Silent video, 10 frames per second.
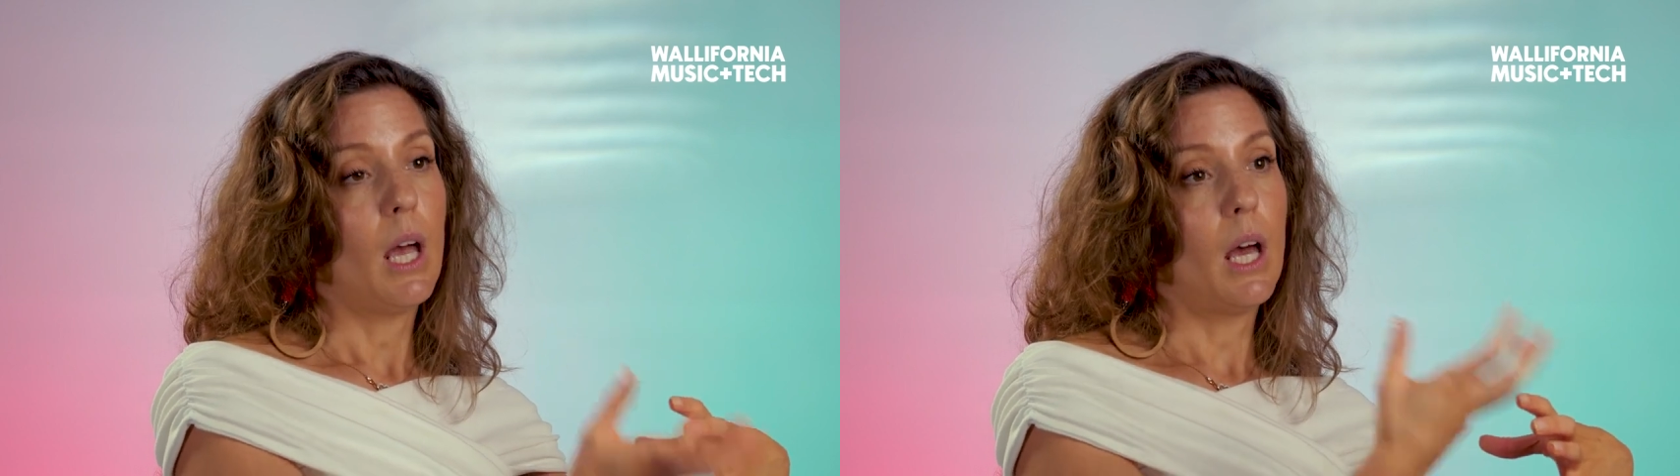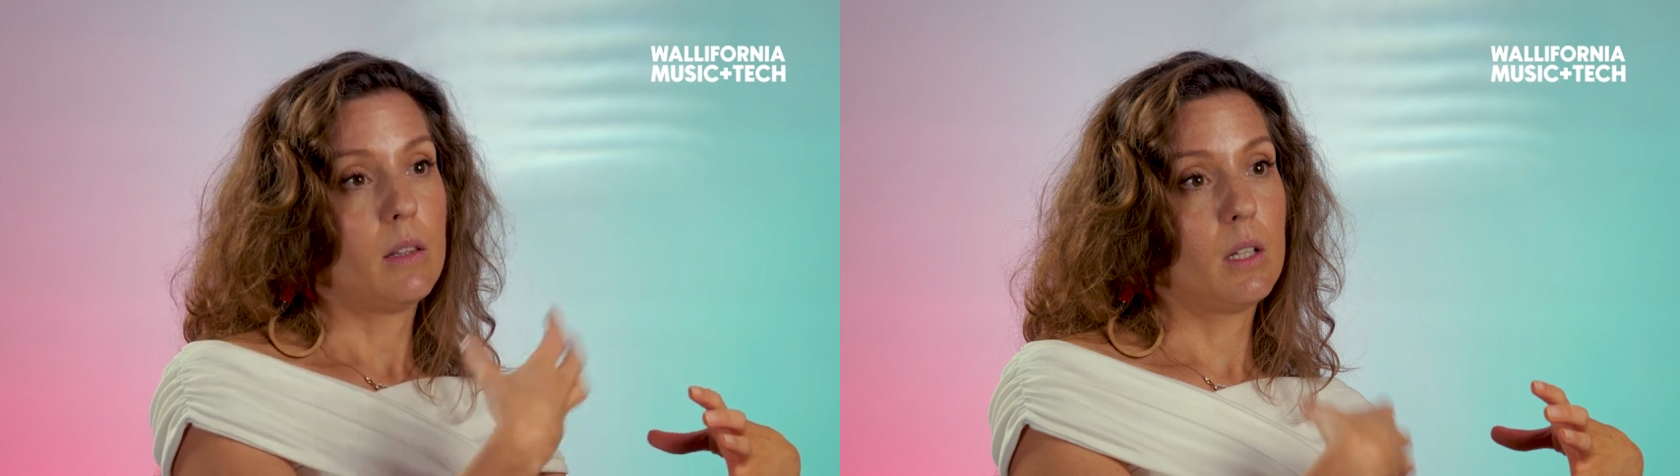
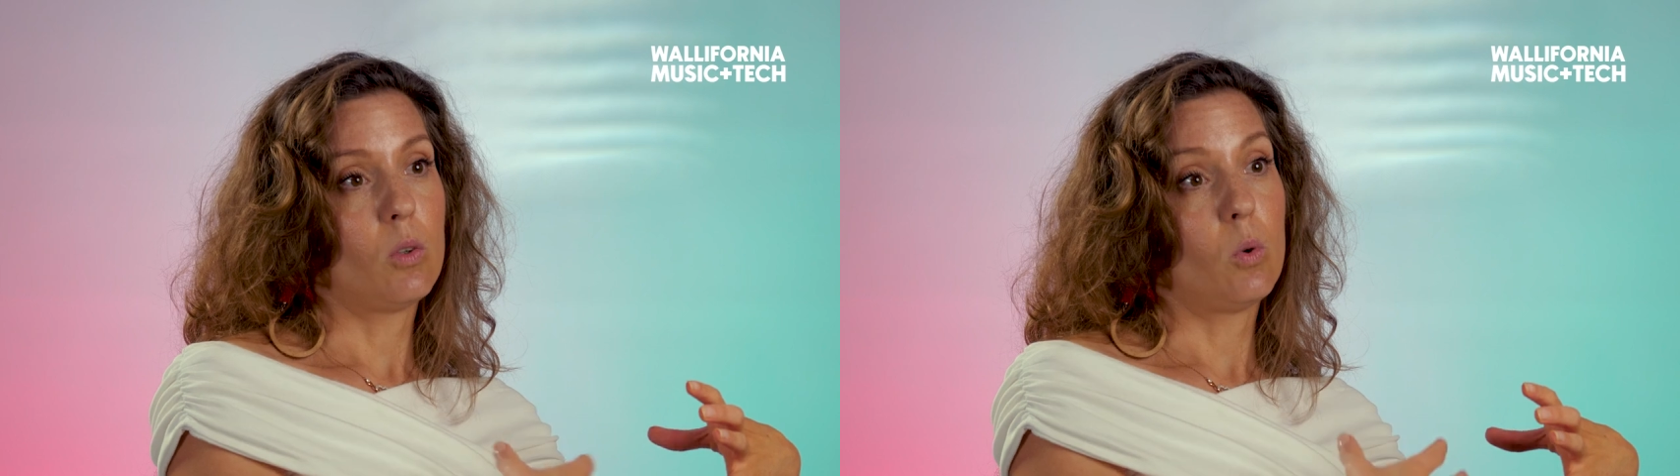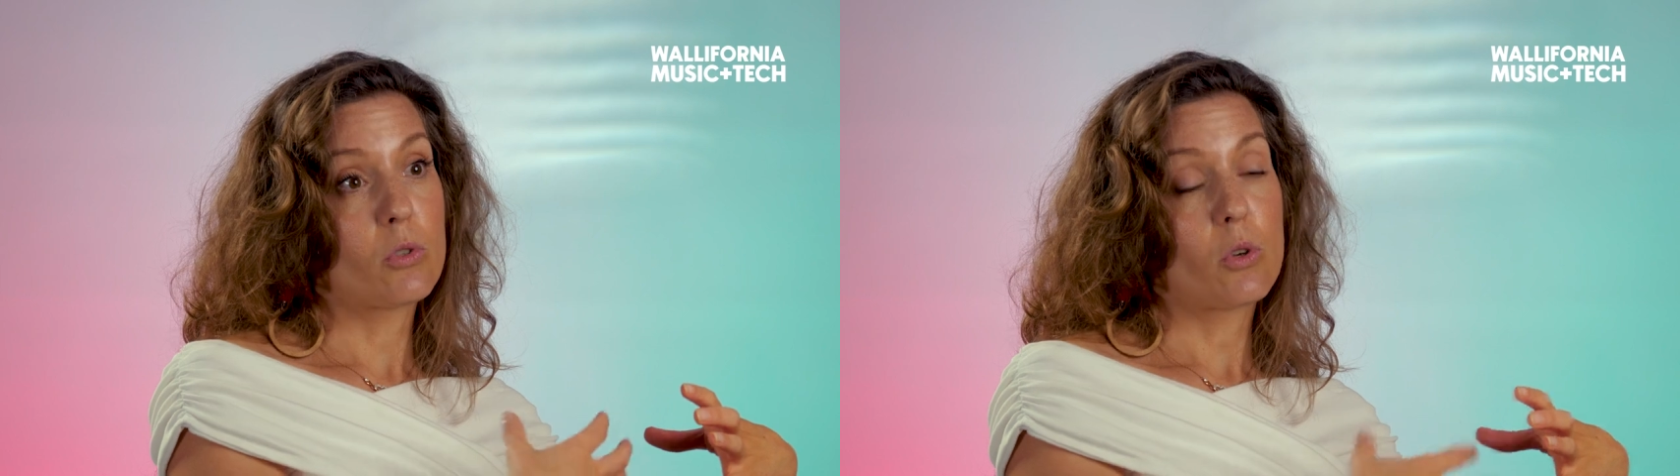and
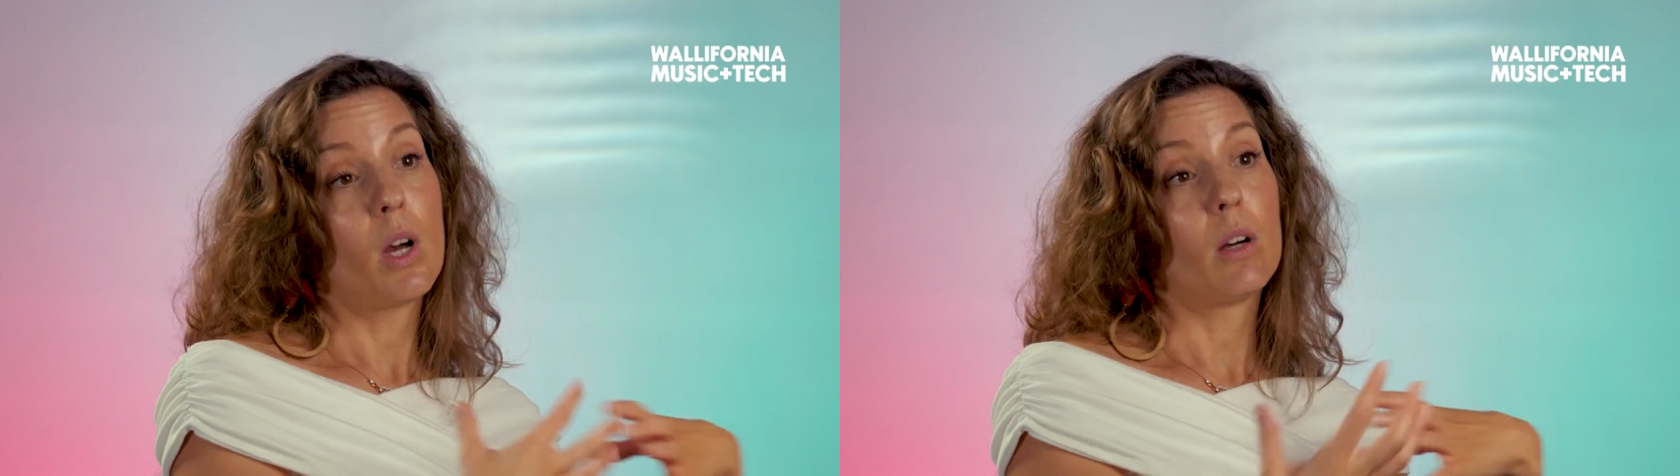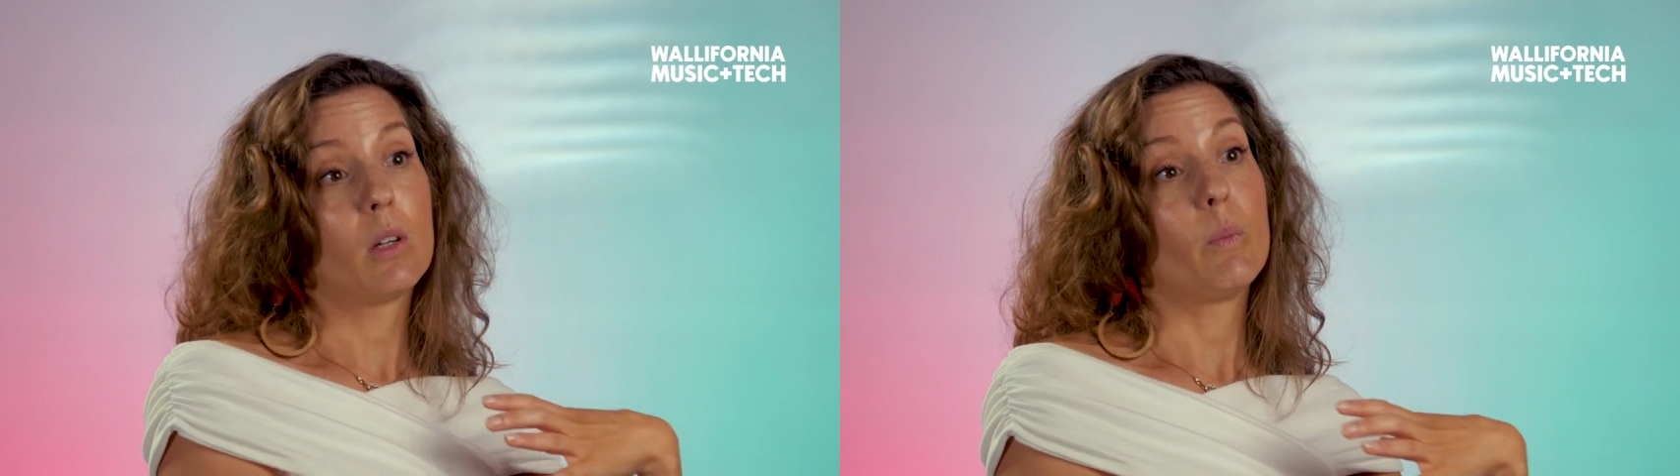then also
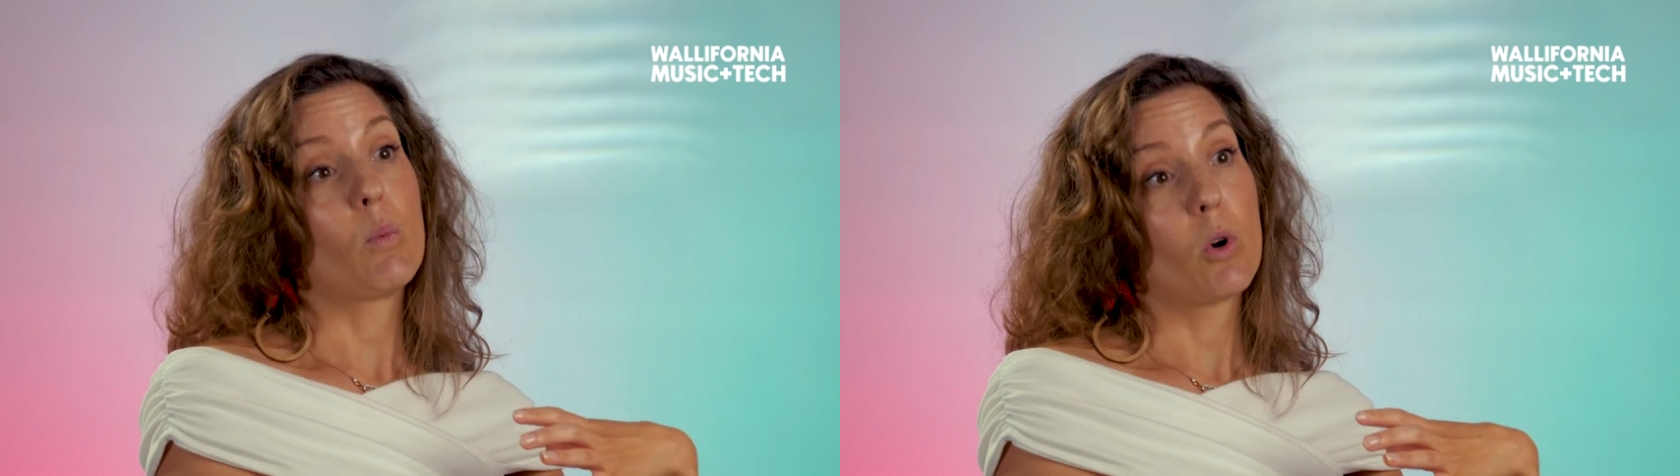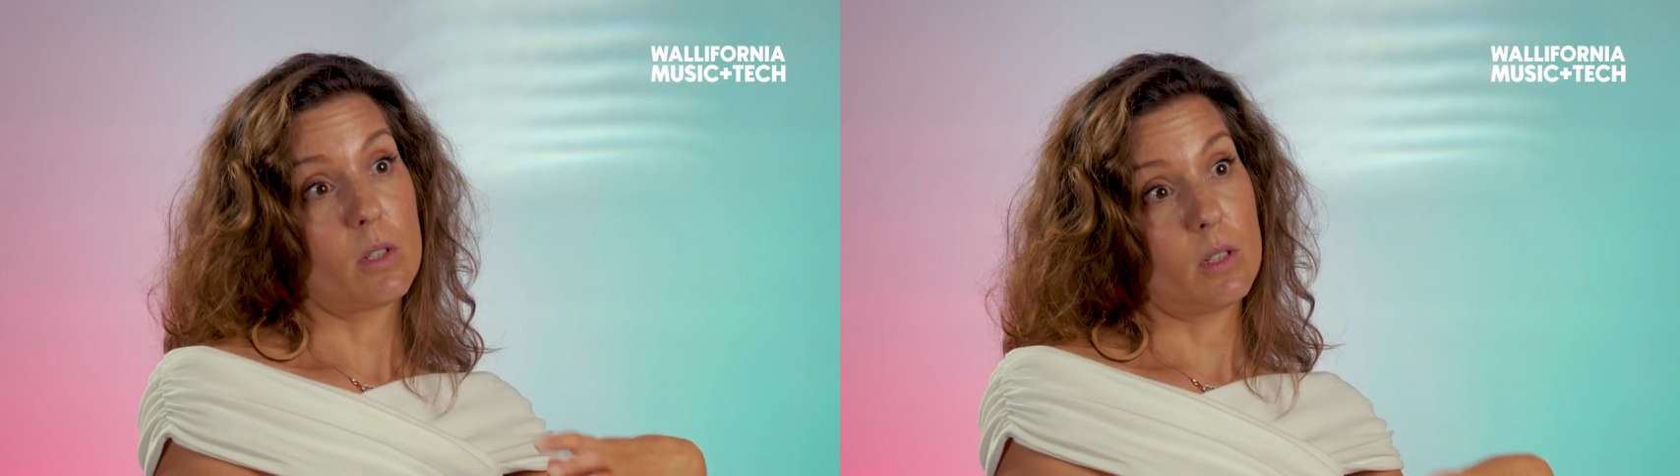how can we work